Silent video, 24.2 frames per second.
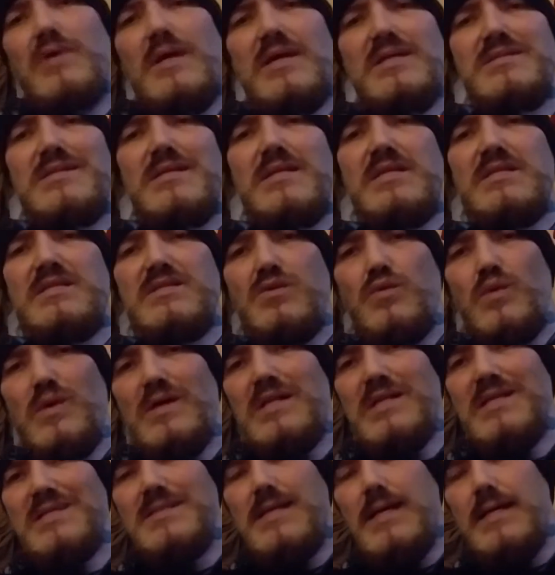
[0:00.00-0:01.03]
to say this as
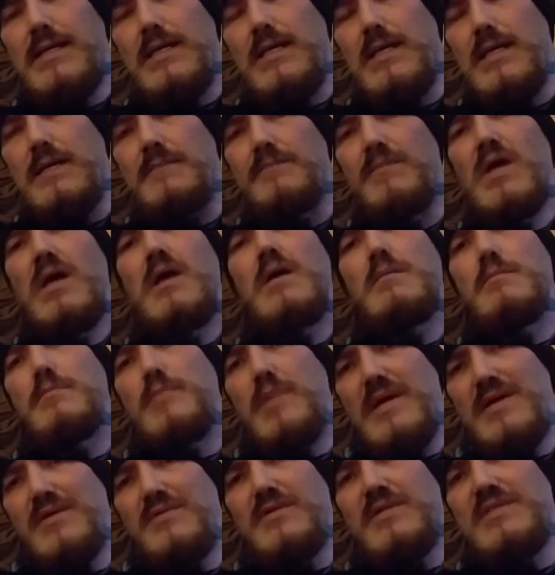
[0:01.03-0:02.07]
quickly as I can.
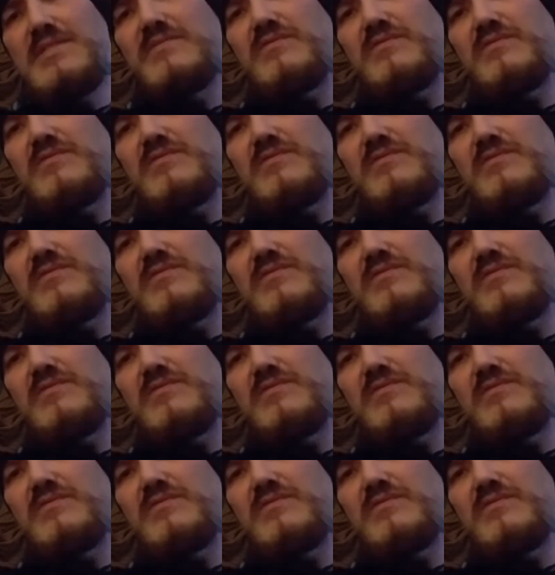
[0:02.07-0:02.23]
Patriots of